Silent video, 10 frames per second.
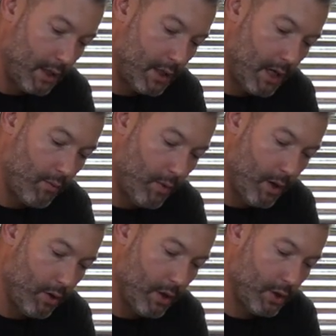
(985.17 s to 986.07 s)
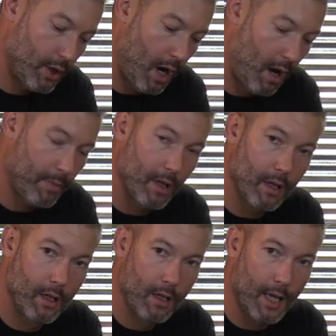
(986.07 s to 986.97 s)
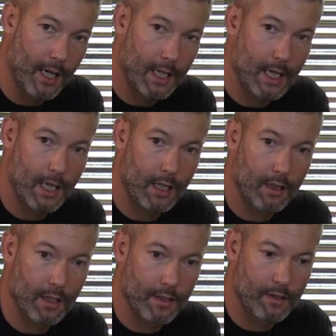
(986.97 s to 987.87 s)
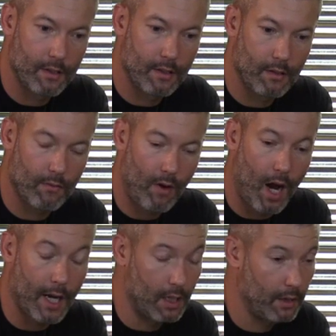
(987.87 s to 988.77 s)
did a real good job at getting this right,